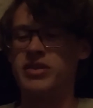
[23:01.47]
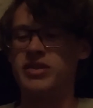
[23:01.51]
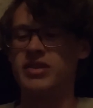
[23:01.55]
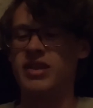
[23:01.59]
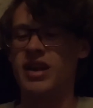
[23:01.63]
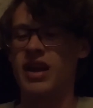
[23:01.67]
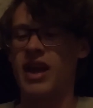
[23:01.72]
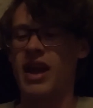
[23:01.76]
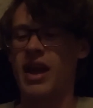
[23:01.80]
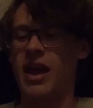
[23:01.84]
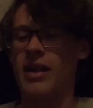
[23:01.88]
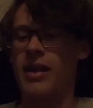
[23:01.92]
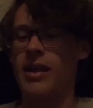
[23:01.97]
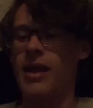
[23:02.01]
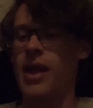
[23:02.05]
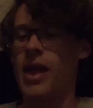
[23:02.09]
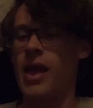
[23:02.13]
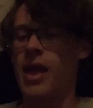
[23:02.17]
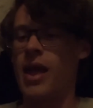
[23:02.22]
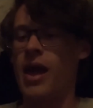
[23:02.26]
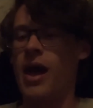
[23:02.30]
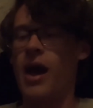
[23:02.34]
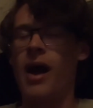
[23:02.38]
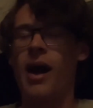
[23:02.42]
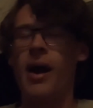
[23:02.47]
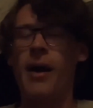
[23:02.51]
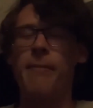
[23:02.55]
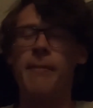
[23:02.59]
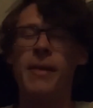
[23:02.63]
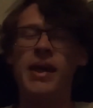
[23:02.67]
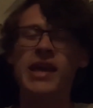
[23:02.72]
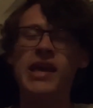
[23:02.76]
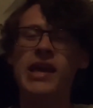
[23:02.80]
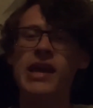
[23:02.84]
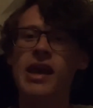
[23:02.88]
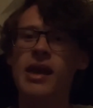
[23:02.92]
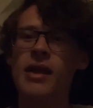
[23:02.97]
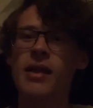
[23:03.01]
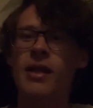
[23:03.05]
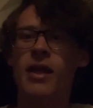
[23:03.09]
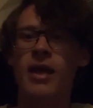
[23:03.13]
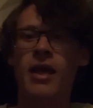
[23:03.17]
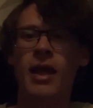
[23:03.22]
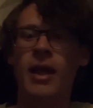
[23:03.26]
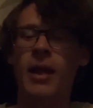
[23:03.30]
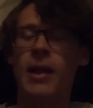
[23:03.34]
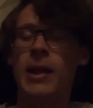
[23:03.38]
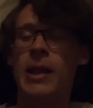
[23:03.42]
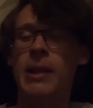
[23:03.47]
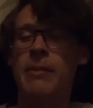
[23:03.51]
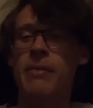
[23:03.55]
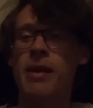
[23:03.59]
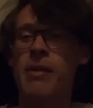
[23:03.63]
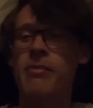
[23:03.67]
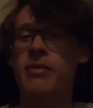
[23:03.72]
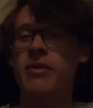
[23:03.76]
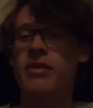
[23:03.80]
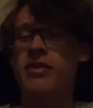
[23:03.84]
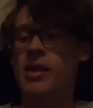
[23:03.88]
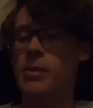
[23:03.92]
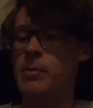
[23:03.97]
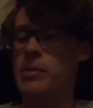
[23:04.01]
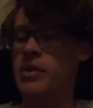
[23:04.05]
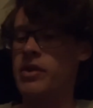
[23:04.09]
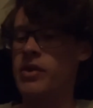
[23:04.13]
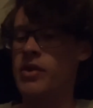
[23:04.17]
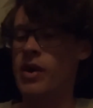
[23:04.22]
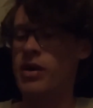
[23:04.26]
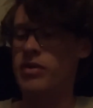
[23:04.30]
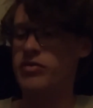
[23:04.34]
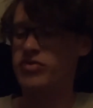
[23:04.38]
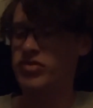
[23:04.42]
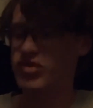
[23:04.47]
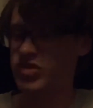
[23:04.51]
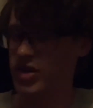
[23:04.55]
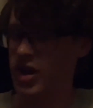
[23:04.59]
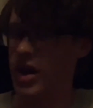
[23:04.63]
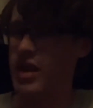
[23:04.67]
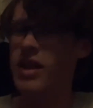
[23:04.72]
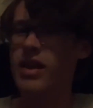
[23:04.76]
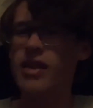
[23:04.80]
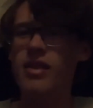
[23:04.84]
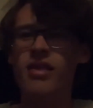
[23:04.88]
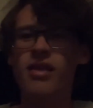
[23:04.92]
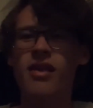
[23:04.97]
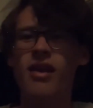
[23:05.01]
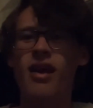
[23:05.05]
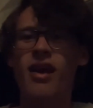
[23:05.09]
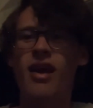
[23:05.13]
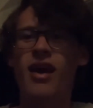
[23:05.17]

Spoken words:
as I had making it, and maybe some of you have tried it